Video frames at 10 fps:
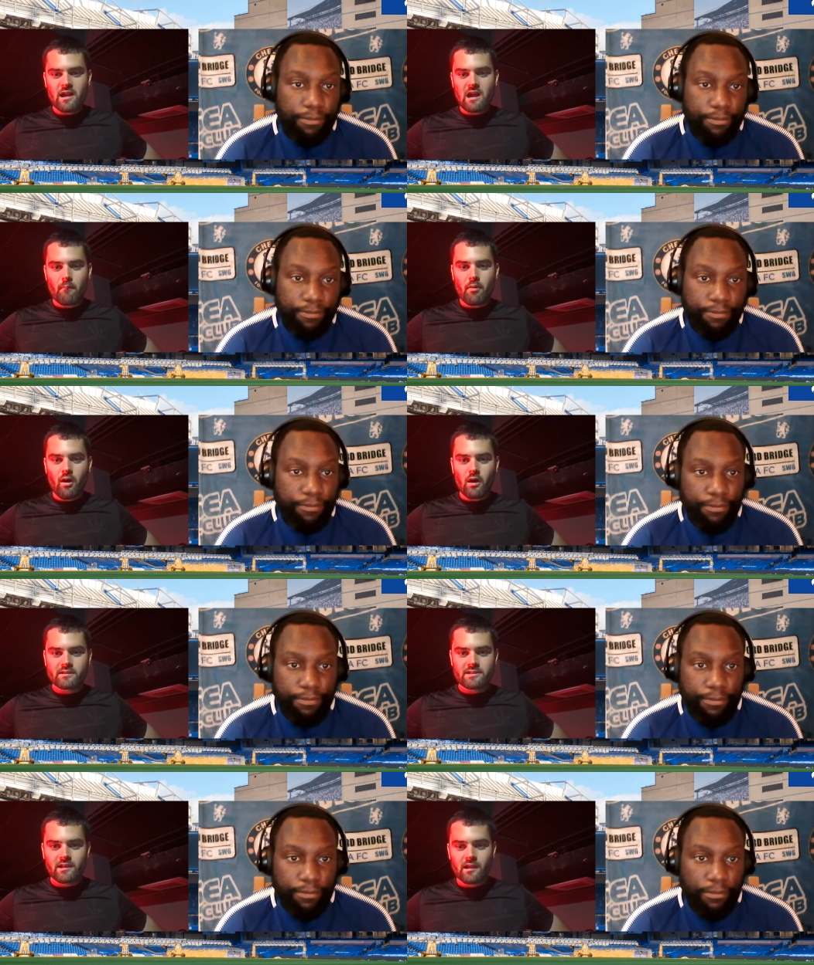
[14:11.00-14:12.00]
Speaker 1: out and
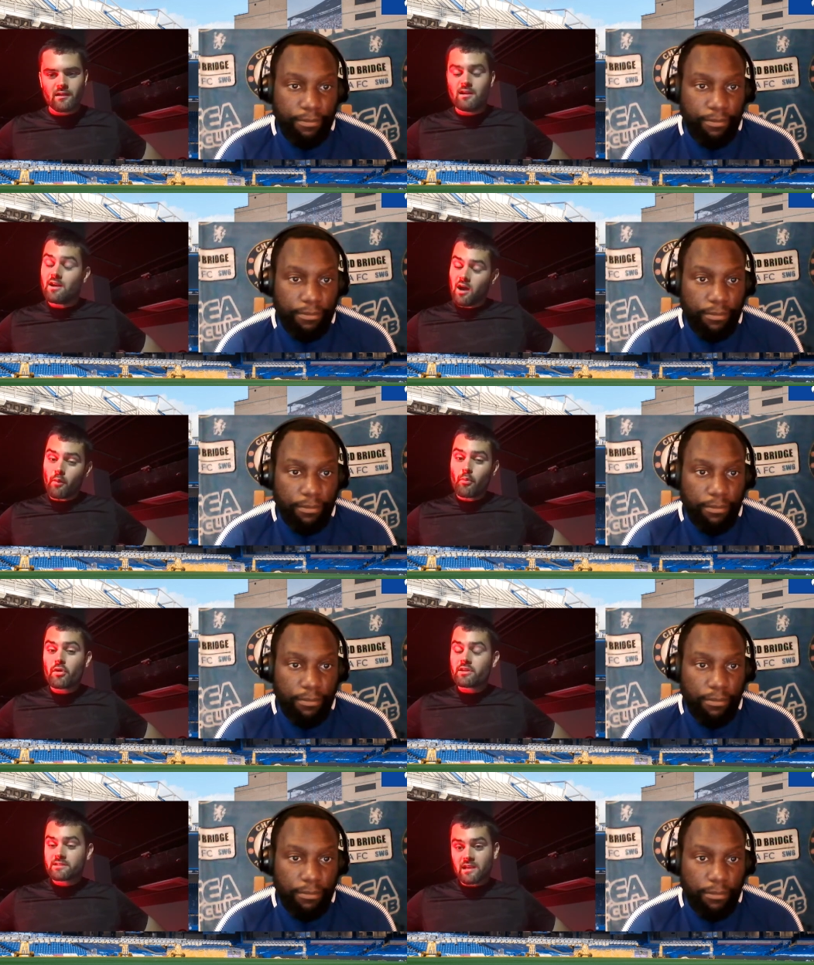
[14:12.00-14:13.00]
partying. I'll be
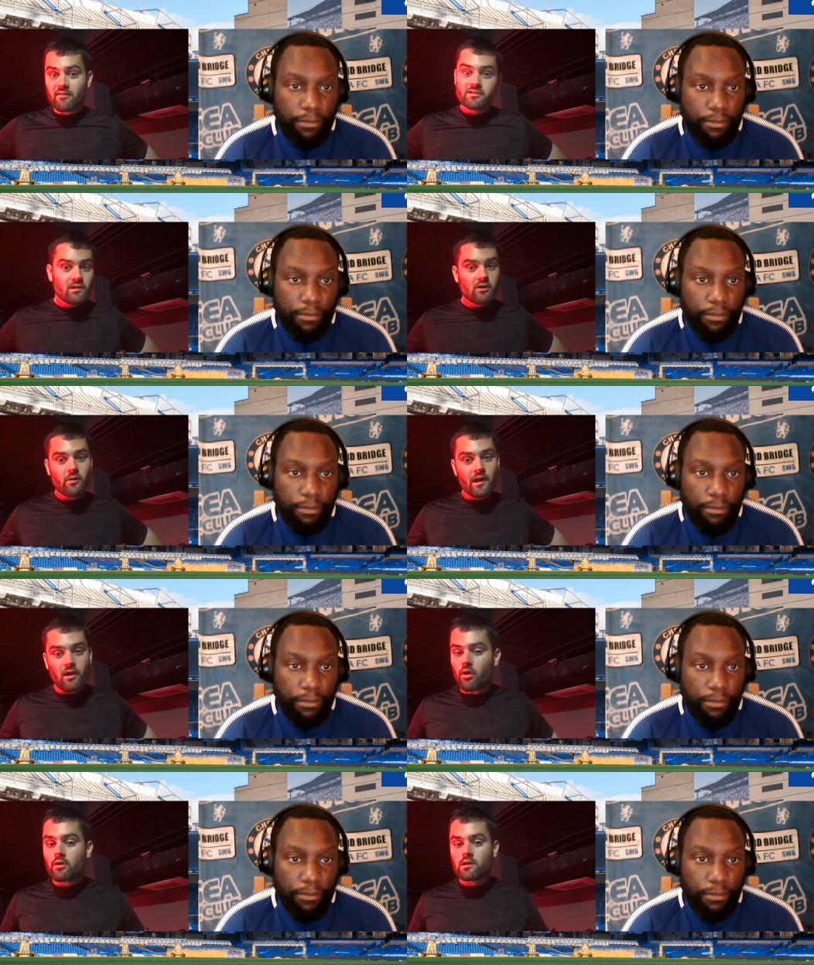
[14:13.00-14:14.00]
honest, Kev, it's not a great
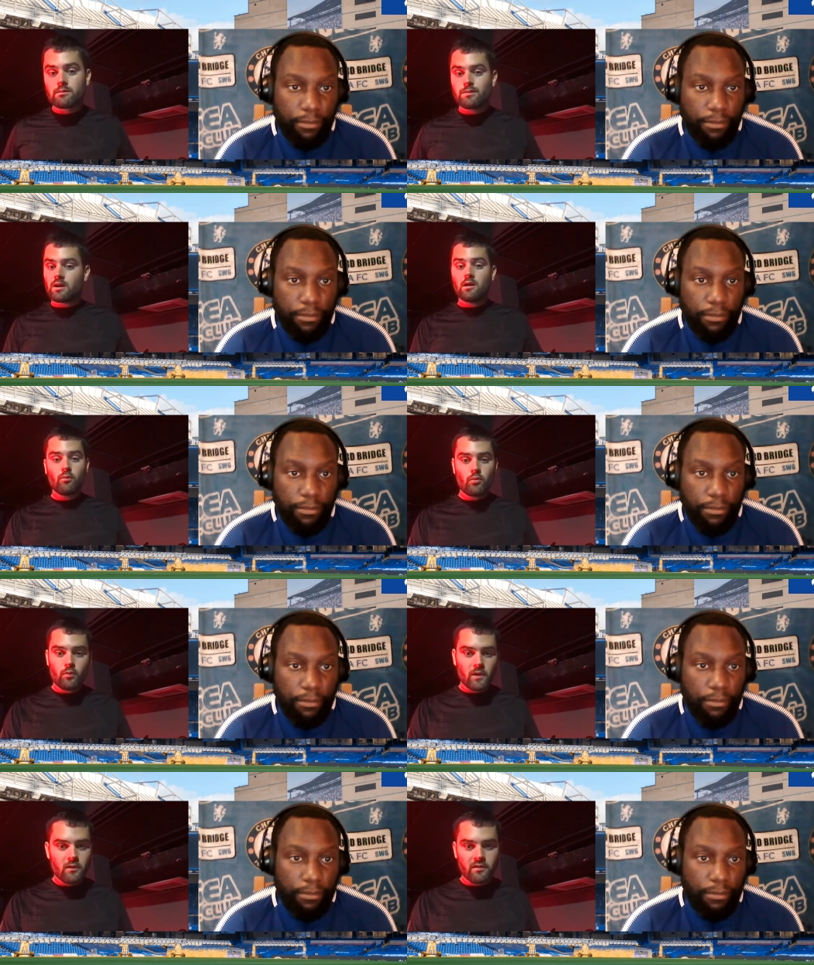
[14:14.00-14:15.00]
look, but
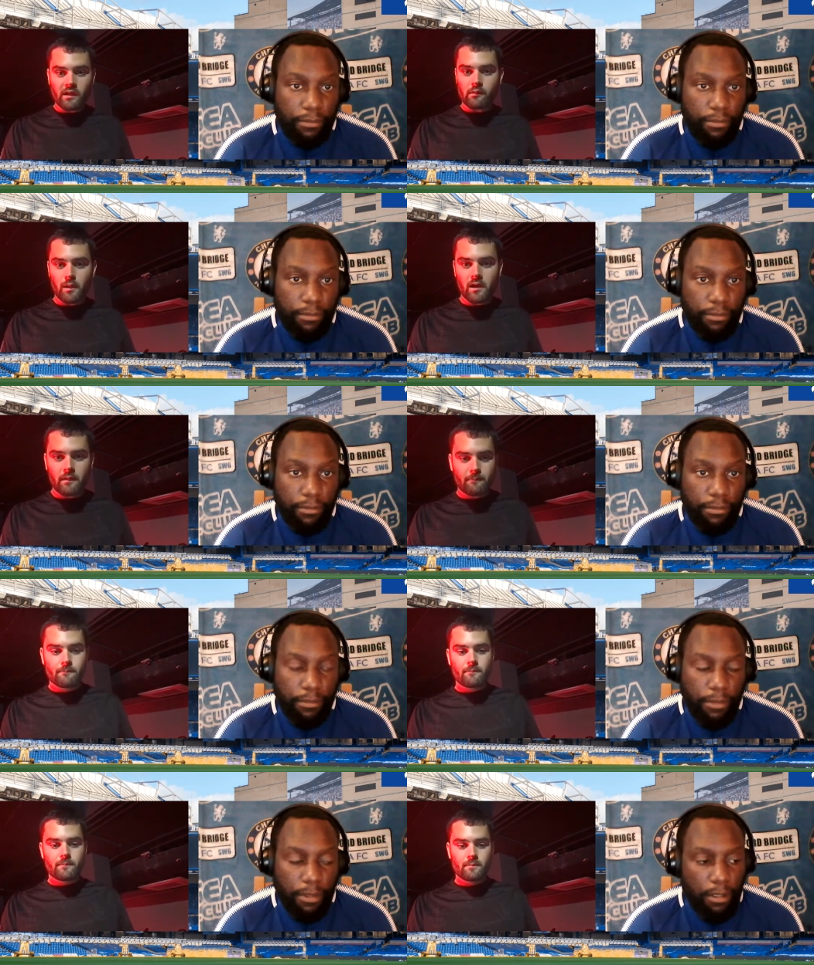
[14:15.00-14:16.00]
what do you think about it?
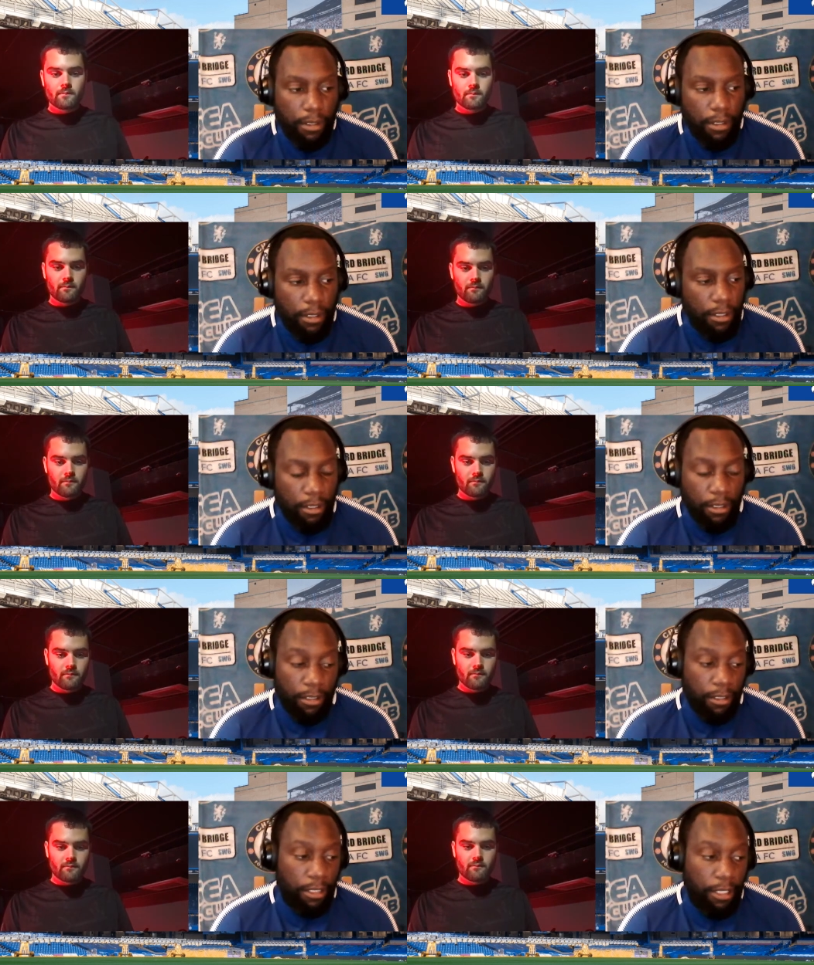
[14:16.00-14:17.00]

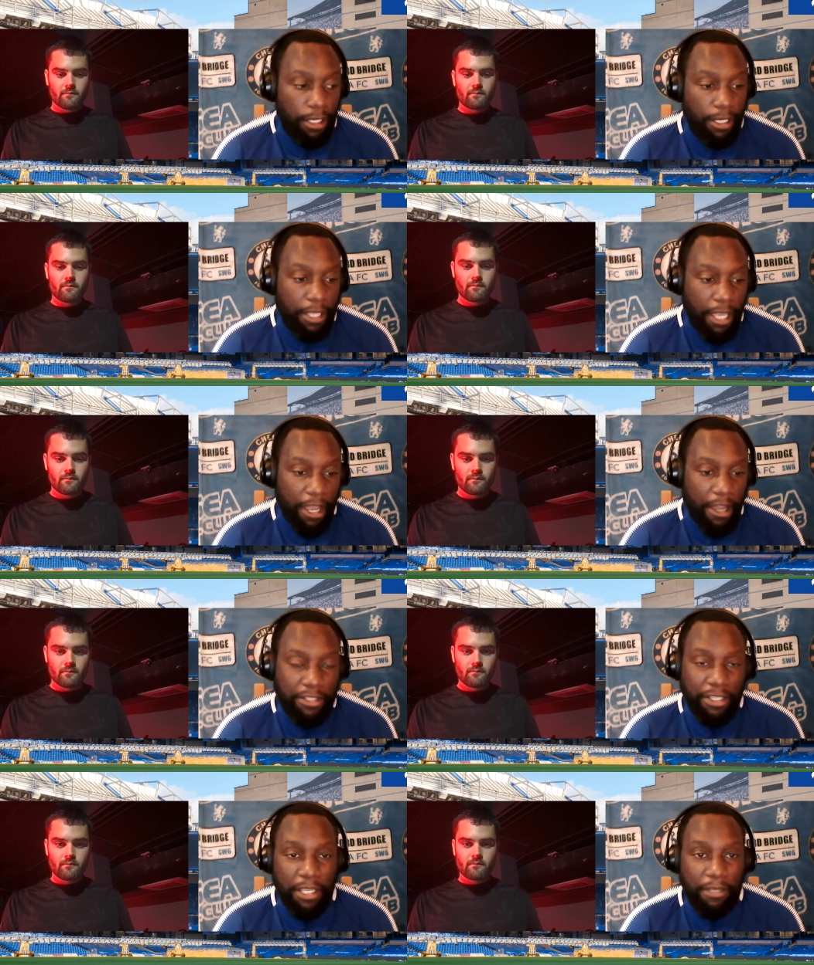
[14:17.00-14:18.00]
Speaker 2: Oh, yeah, I've
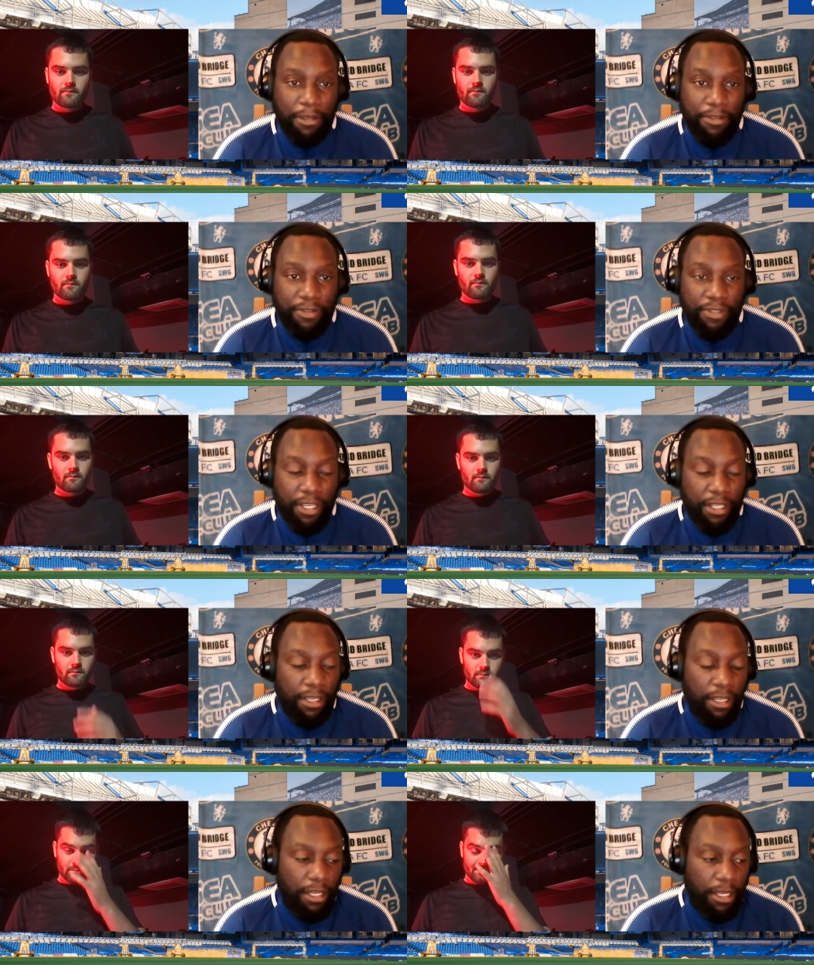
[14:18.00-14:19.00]
seen it. I've seen it.
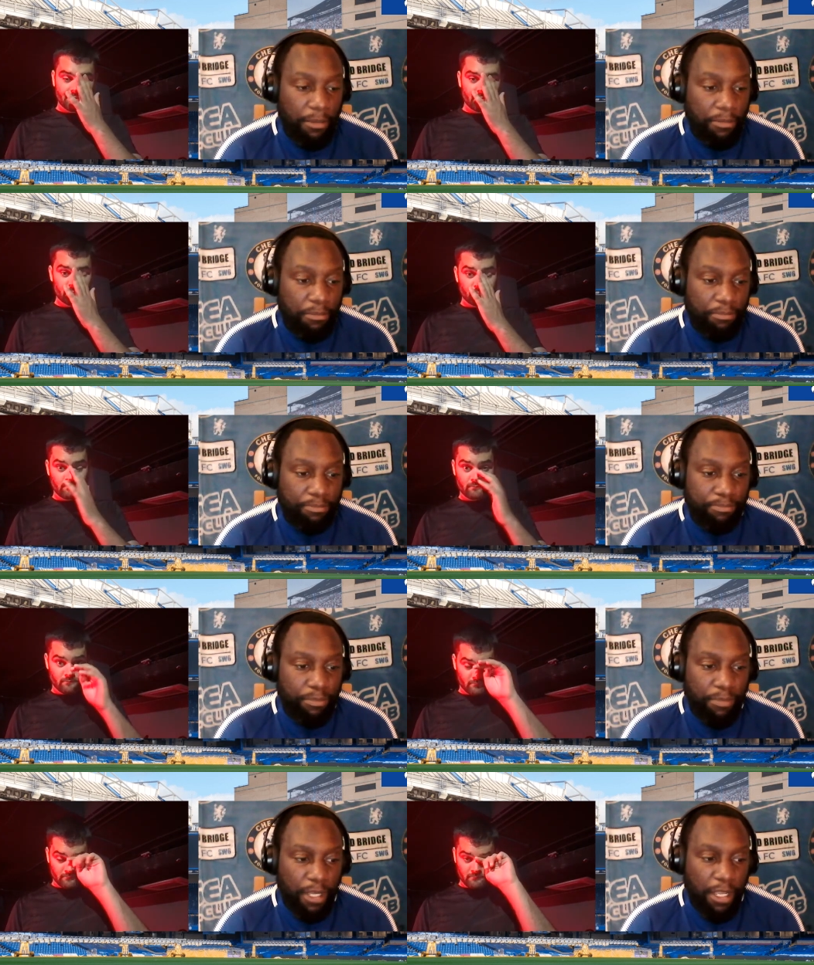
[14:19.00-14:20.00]
Um,
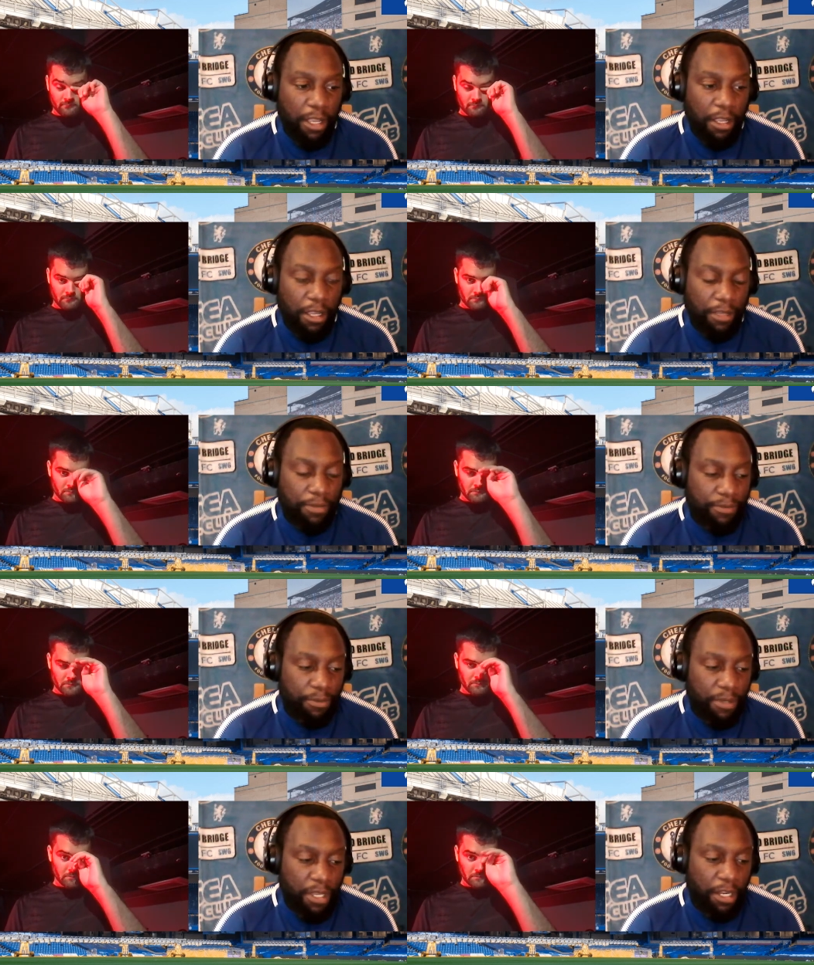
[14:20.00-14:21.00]

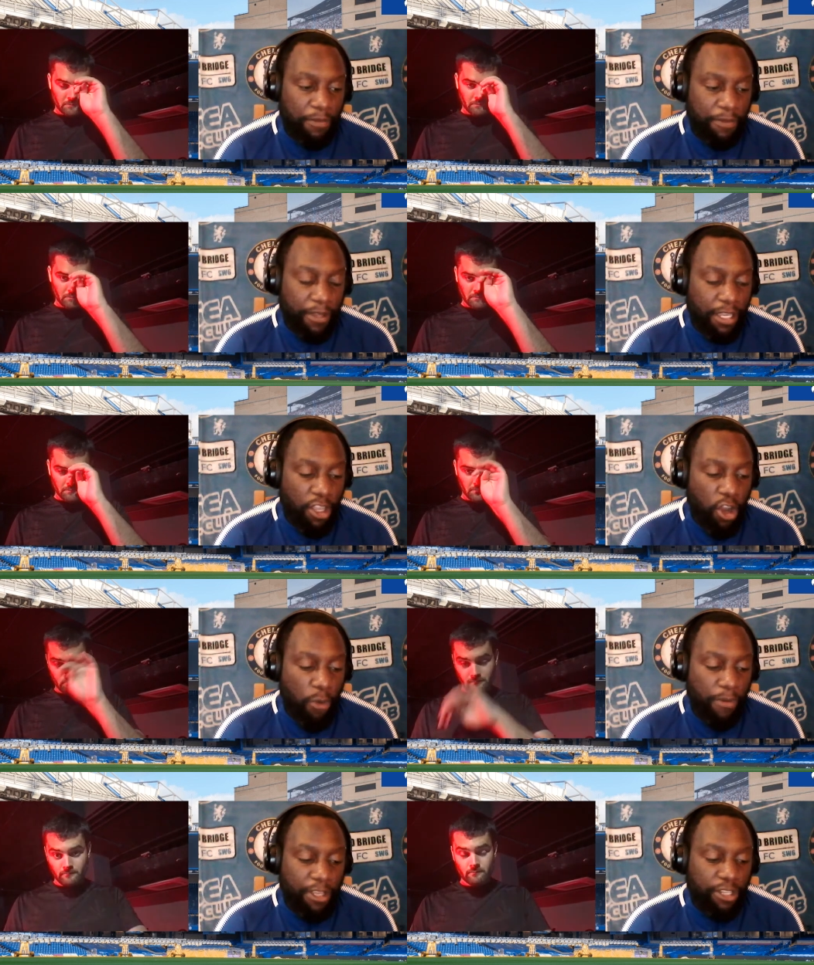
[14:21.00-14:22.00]
you got to think, yeah, you're a
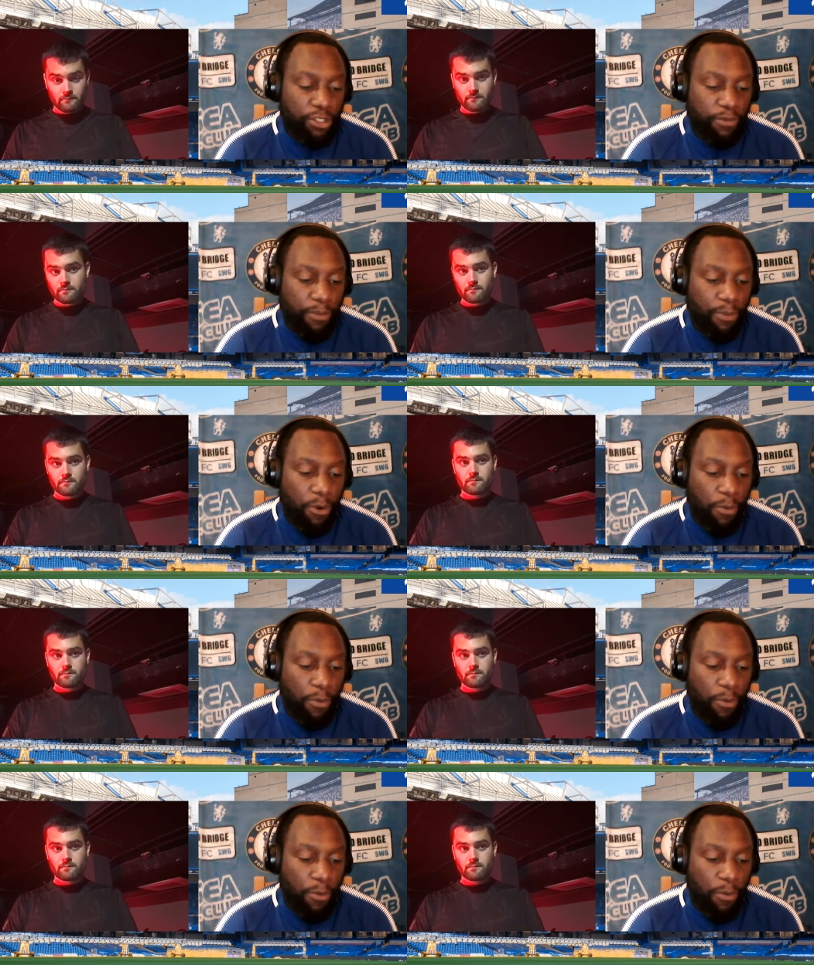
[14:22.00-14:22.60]
professional football